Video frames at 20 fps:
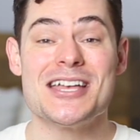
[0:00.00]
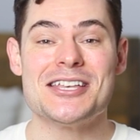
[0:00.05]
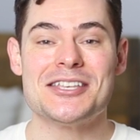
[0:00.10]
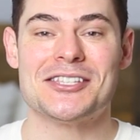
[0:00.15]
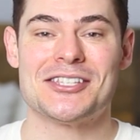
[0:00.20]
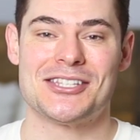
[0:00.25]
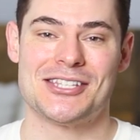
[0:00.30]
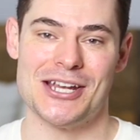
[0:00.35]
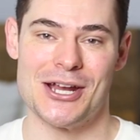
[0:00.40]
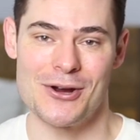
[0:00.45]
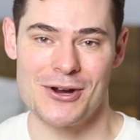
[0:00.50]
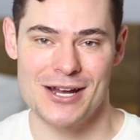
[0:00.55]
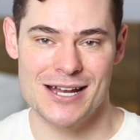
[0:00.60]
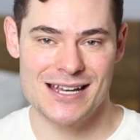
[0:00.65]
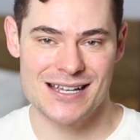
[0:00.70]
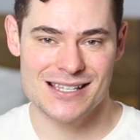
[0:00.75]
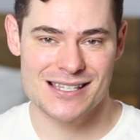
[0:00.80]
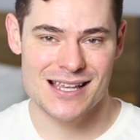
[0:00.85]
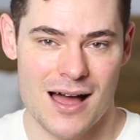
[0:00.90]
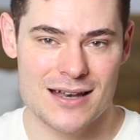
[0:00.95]

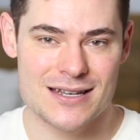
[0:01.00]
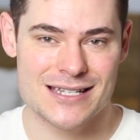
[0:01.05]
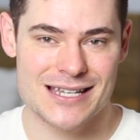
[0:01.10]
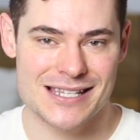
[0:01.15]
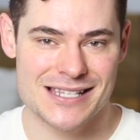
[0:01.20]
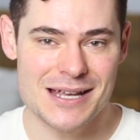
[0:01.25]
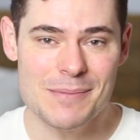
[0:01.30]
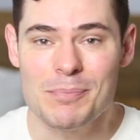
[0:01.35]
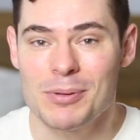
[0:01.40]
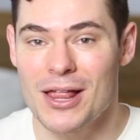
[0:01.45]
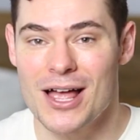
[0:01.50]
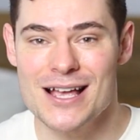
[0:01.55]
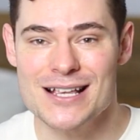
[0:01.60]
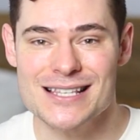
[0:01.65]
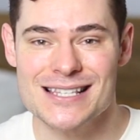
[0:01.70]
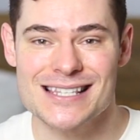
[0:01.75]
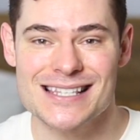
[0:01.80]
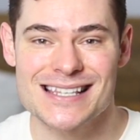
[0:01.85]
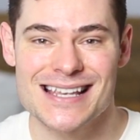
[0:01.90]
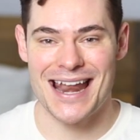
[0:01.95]
series on Disney
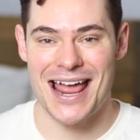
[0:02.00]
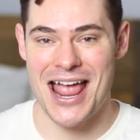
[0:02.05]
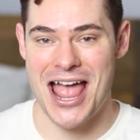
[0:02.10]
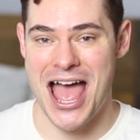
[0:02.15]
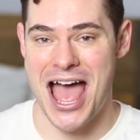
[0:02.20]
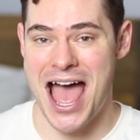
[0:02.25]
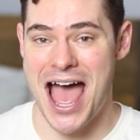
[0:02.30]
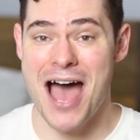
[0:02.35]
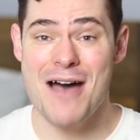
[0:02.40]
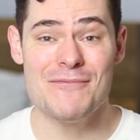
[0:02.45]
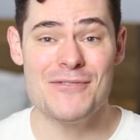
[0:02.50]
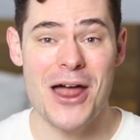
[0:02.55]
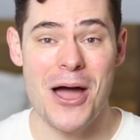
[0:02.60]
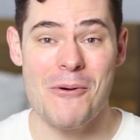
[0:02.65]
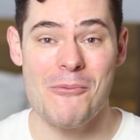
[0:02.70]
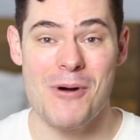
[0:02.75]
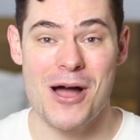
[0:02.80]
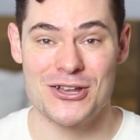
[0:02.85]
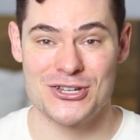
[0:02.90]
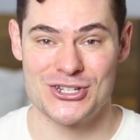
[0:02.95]
Plus that I have
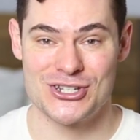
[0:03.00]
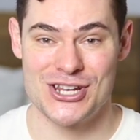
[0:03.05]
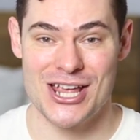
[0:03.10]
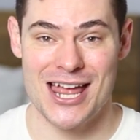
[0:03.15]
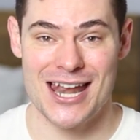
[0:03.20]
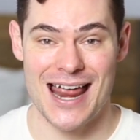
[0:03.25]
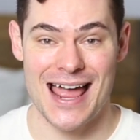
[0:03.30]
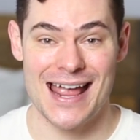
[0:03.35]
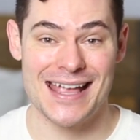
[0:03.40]
not watched yet.